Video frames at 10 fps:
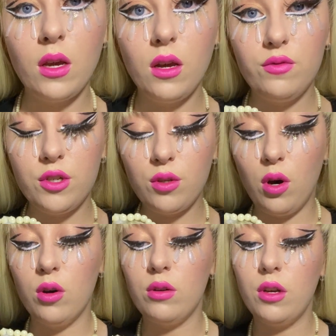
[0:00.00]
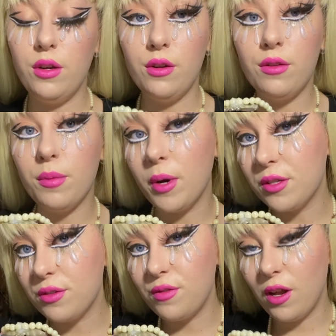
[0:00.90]
I've just hot glued the
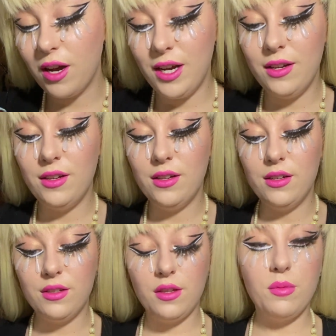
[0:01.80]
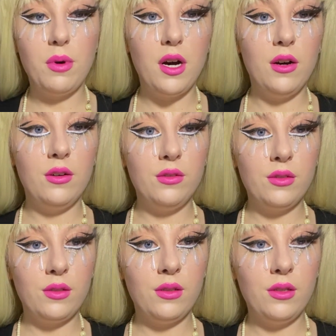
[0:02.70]
butterfly to the
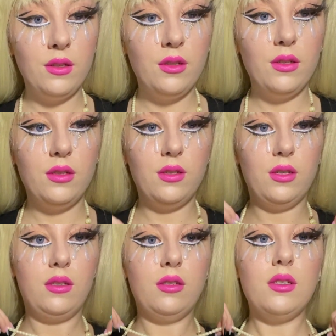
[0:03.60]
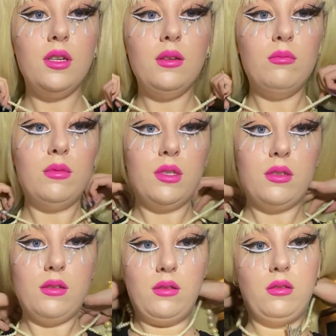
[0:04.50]
pearls. It
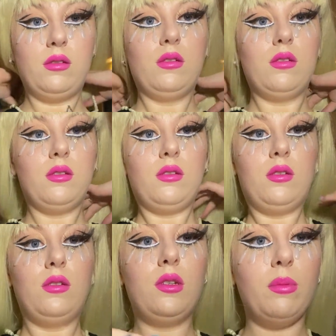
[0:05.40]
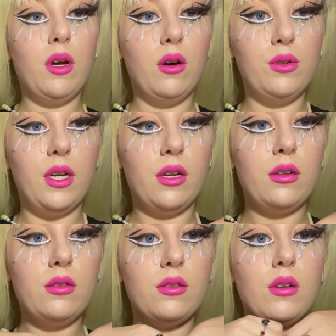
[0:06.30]
seems to be
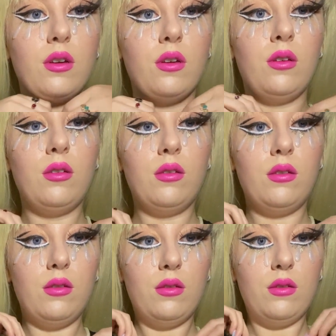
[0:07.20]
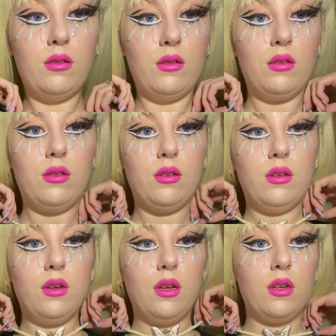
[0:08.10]
holding, so
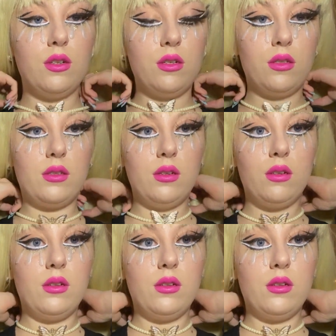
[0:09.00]
I can just